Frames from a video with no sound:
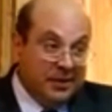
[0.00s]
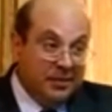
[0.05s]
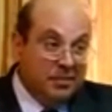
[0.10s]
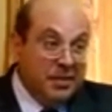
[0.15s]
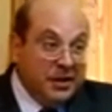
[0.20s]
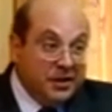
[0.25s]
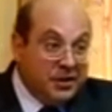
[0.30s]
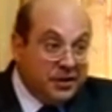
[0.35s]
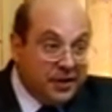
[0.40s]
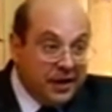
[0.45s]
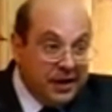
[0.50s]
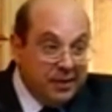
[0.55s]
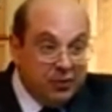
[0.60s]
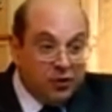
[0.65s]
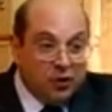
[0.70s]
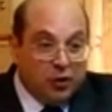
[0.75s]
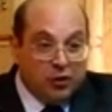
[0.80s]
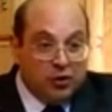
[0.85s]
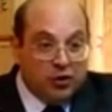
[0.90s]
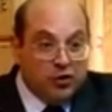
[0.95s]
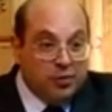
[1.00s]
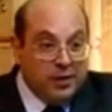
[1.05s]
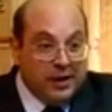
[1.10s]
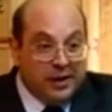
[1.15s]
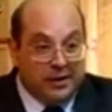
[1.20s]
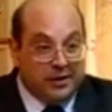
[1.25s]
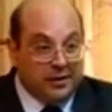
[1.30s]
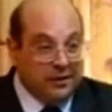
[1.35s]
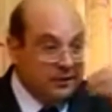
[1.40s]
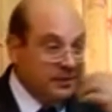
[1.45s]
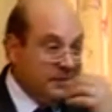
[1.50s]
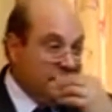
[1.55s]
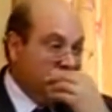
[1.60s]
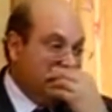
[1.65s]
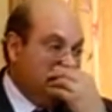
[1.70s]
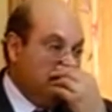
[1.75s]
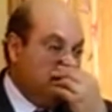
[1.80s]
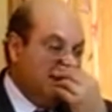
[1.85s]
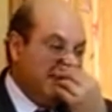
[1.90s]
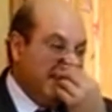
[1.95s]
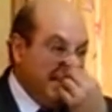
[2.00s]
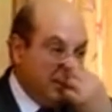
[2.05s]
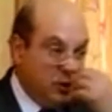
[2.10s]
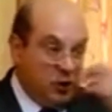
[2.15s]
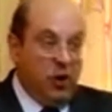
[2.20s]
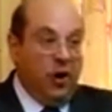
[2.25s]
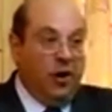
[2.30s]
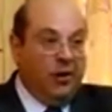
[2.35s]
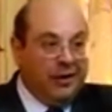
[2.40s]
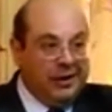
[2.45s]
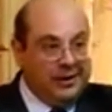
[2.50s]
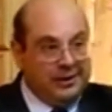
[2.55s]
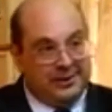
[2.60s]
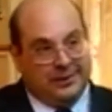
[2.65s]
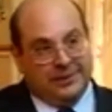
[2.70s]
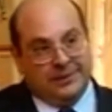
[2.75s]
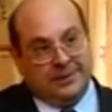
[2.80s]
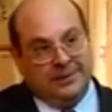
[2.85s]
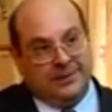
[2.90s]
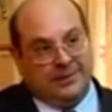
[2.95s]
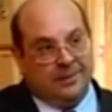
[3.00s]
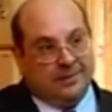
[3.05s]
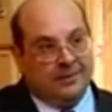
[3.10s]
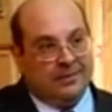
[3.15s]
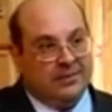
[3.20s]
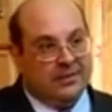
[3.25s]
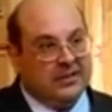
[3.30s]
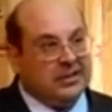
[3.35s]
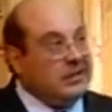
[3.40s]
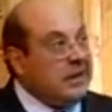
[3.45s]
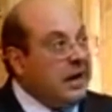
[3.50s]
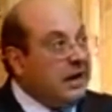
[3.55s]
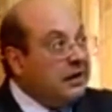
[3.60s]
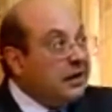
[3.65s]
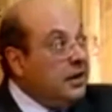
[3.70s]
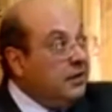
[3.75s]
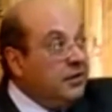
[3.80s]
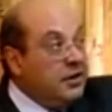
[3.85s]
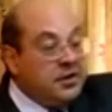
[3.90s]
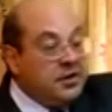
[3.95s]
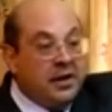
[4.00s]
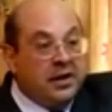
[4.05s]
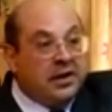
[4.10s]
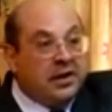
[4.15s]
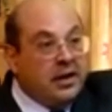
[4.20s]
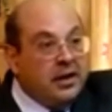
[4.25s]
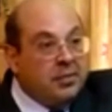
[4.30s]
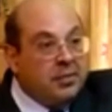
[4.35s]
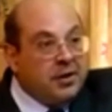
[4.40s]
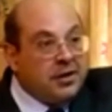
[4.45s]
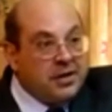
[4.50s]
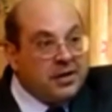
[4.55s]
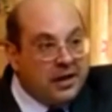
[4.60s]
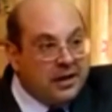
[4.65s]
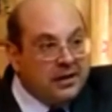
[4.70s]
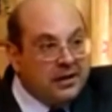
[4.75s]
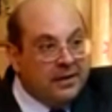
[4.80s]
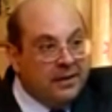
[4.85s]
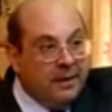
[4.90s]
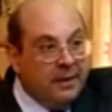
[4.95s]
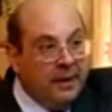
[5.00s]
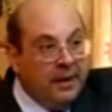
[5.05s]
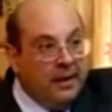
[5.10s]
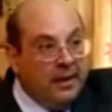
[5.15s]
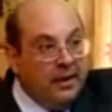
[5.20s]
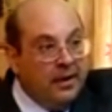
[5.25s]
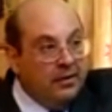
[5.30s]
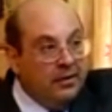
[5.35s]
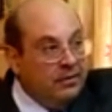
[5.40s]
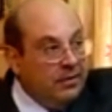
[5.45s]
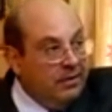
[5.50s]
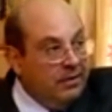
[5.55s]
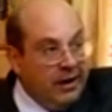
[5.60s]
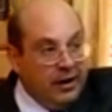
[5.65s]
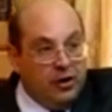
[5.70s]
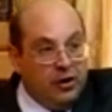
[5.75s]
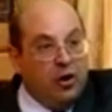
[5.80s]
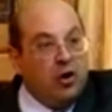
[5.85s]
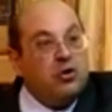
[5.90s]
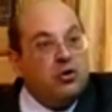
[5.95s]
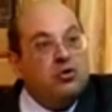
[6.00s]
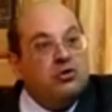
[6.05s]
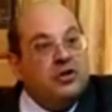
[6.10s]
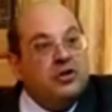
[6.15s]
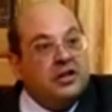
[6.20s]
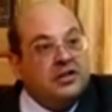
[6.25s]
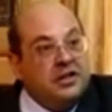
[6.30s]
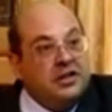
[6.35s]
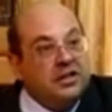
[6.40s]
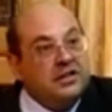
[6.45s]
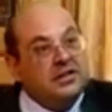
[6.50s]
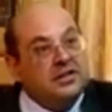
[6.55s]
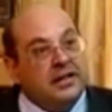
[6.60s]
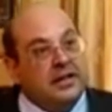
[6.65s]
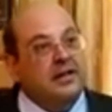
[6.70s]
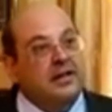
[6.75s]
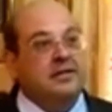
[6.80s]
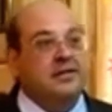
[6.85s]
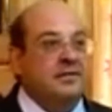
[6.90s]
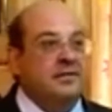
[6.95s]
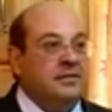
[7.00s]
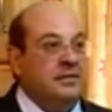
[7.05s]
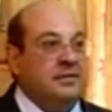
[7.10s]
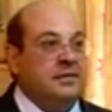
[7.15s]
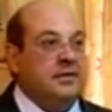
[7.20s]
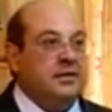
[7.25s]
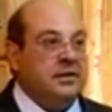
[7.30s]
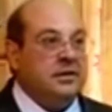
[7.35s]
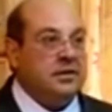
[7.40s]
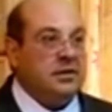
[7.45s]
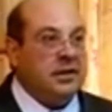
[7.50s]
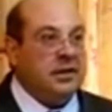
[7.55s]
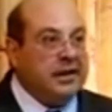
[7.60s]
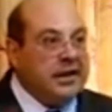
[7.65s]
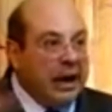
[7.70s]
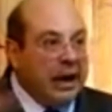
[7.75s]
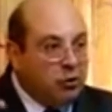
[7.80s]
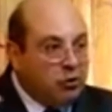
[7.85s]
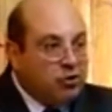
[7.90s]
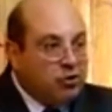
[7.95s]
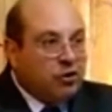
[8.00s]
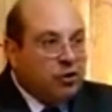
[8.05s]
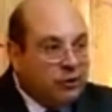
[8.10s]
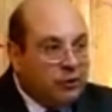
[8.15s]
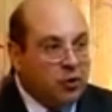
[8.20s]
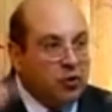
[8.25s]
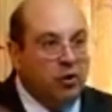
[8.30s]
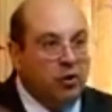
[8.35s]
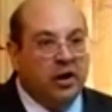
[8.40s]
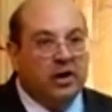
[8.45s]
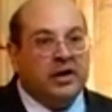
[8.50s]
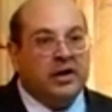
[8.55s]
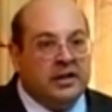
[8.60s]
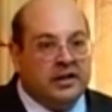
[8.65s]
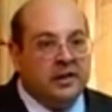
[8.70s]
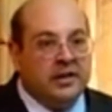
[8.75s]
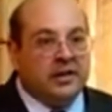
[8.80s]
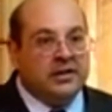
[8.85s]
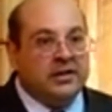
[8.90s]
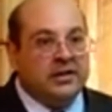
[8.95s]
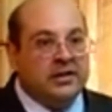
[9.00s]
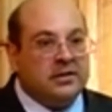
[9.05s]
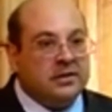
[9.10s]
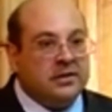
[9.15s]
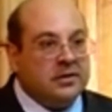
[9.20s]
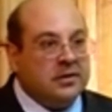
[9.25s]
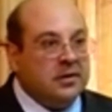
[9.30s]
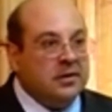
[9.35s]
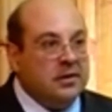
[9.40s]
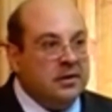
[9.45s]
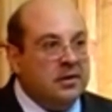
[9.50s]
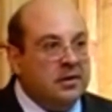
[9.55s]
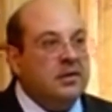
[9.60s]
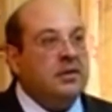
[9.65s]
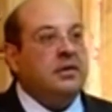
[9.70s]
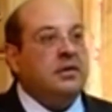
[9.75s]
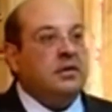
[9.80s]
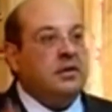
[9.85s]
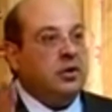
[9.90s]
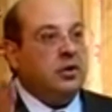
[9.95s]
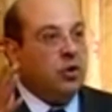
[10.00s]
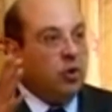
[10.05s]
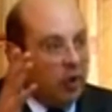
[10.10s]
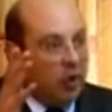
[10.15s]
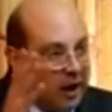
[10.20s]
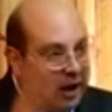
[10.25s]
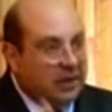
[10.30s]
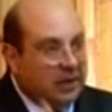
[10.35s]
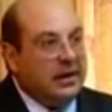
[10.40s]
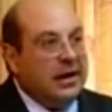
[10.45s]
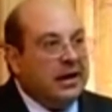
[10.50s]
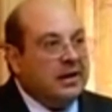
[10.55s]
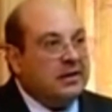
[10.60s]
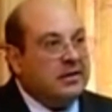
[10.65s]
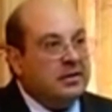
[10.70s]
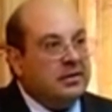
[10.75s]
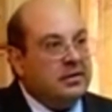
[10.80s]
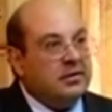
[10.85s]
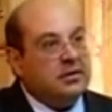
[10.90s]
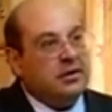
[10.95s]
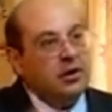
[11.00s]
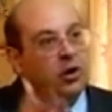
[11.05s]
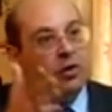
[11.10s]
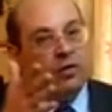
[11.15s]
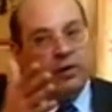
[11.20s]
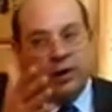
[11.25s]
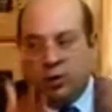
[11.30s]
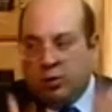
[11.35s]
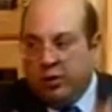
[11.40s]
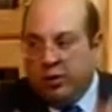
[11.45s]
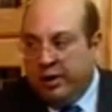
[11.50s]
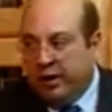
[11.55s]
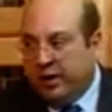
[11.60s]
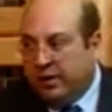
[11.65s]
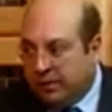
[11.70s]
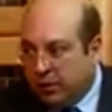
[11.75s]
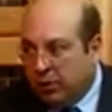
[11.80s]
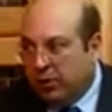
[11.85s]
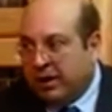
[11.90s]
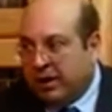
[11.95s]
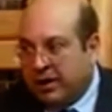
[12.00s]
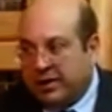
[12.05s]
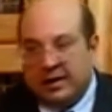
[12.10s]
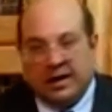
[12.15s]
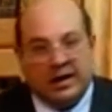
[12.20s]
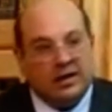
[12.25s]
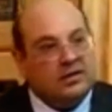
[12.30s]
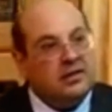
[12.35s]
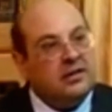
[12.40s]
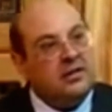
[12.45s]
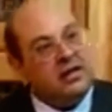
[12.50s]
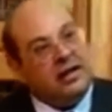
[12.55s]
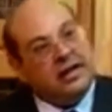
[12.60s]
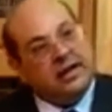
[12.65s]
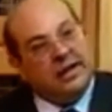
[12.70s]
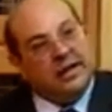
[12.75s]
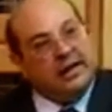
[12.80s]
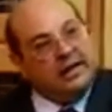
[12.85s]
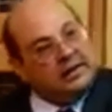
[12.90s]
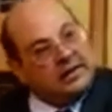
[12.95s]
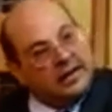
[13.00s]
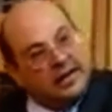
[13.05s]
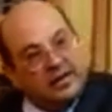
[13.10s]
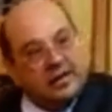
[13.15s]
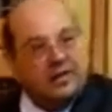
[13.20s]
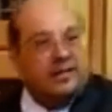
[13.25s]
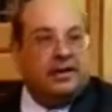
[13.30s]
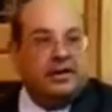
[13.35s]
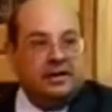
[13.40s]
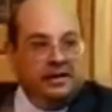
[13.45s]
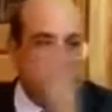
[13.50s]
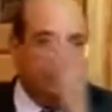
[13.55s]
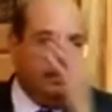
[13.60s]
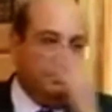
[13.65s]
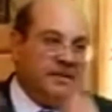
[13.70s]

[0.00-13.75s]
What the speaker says: midstream, so to speak, case law wise. We started with Shankari Prasad, we went on to Sajjan Singh, the doubts of two learned judges, Golaknath, the overruling of Golaknath, and then Keshavananda.